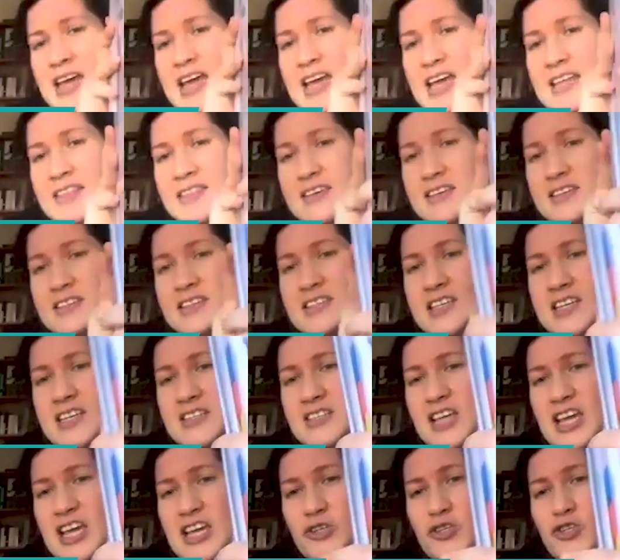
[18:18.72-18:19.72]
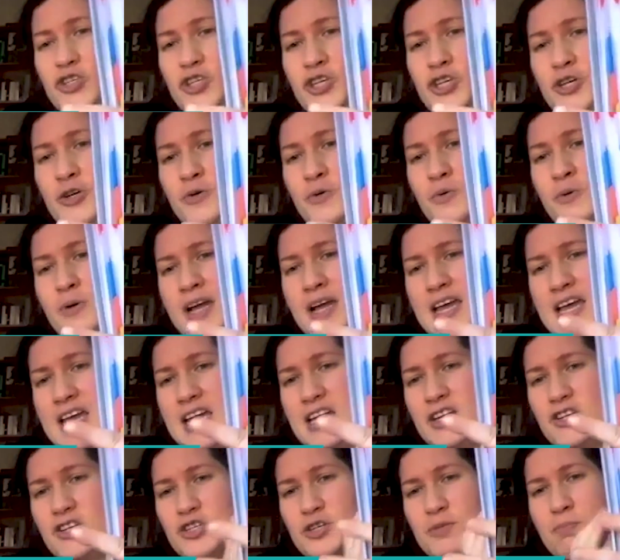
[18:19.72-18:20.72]
This is a two
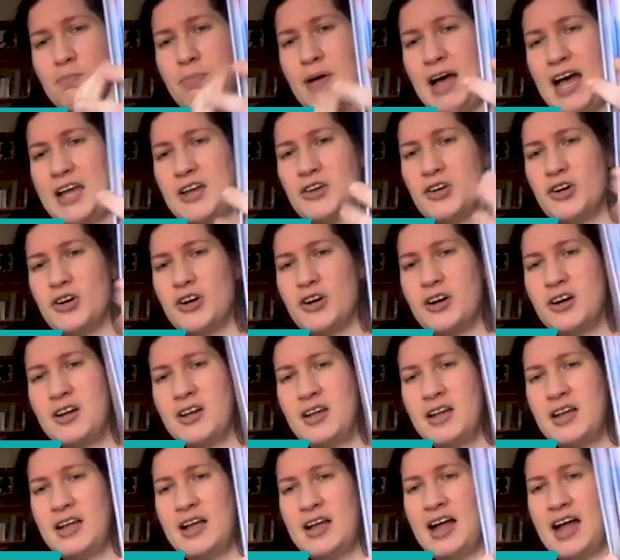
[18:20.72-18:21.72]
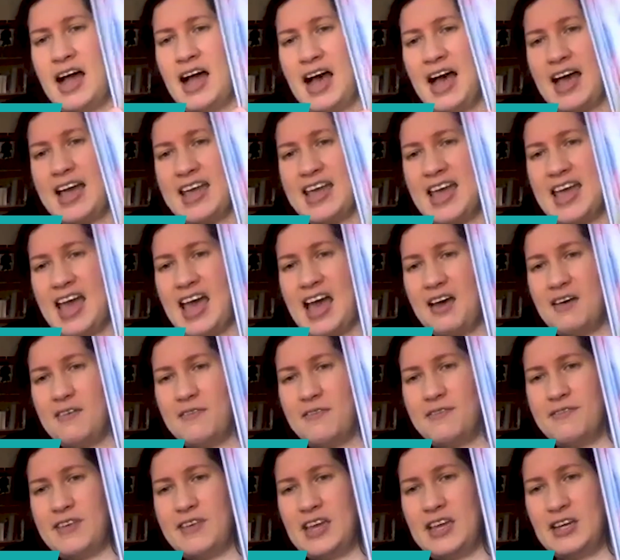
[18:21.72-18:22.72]
inch binder I
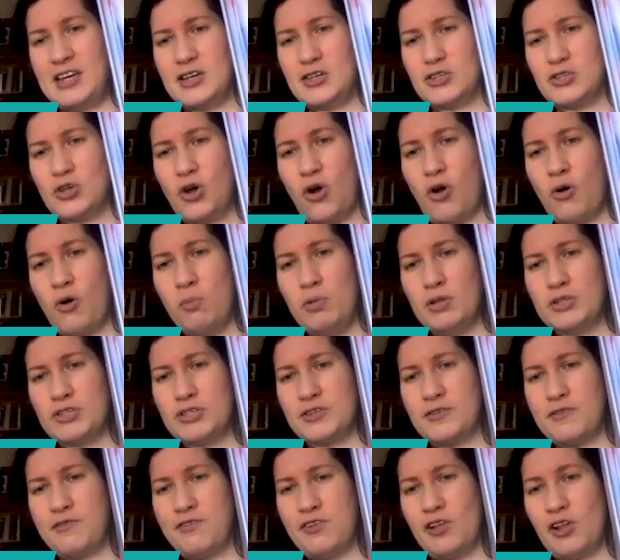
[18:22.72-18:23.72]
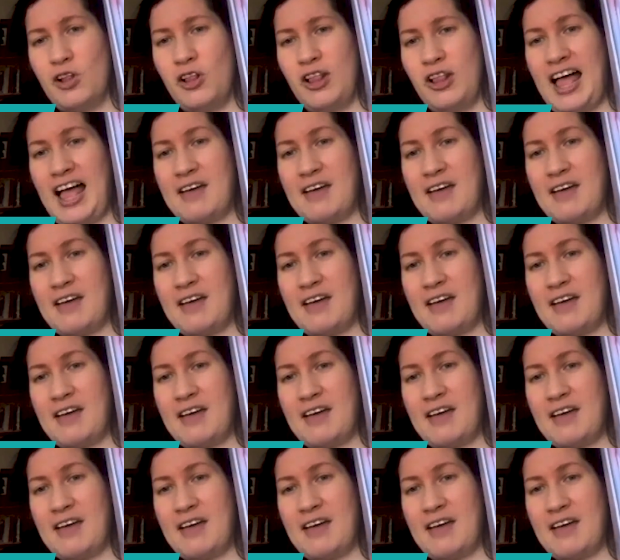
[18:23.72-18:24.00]
have, it is almost full.